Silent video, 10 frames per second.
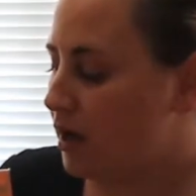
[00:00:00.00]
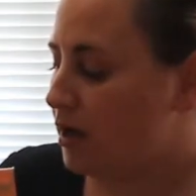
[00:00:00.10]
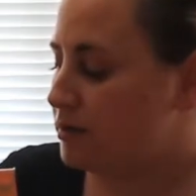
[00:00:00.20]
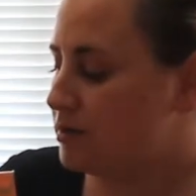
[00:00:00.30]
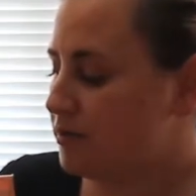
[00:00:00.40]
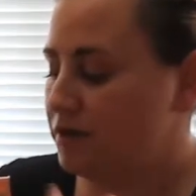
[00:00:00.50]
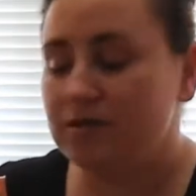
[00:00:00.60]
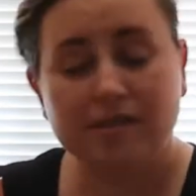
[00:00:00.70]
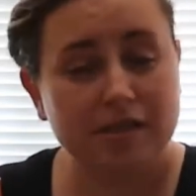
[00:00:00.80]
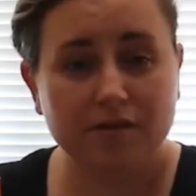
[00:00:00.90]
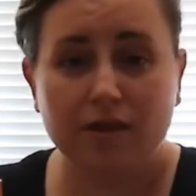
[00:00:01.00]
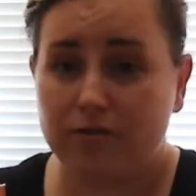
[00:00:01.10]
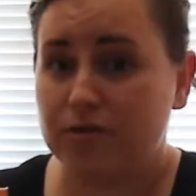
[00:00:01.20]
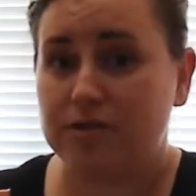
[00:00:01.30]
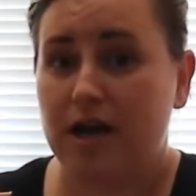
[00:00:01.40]
So then you'll see on the
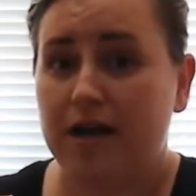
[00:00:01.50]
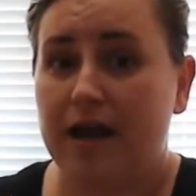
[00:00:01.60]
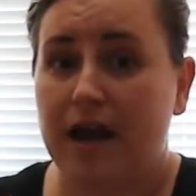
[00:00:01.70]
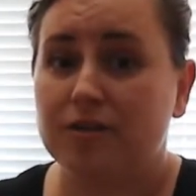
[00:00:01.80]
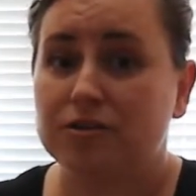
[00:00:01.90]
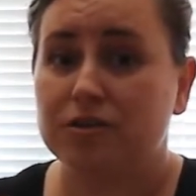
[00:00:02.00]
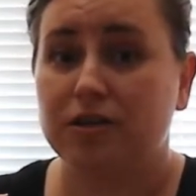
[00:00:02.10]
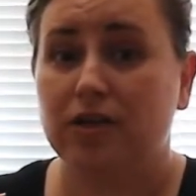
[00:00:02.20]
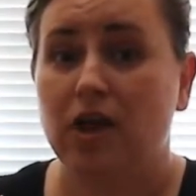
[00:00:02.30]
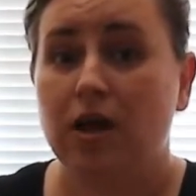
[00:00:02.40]
other side, I actually